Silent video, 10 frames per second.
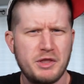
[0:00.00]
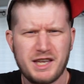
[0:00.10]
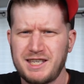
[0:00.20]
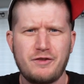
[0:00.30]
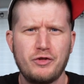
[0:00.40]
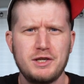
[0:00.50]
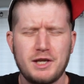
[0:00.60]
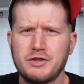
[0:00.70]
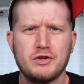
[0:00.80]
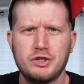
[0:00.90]
But that definitely
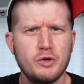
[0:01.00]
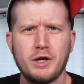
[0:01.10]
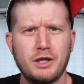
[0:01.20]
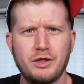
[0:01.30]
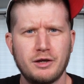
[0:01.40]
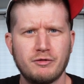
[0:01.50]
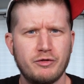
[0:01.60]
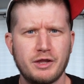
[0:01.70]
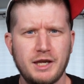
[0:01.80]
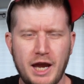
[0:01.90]
doesn't do anything
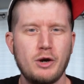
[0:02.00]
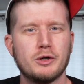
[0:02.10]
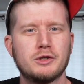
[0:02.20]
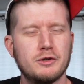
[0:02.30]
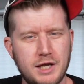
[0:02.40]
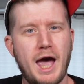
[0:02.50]
for the character's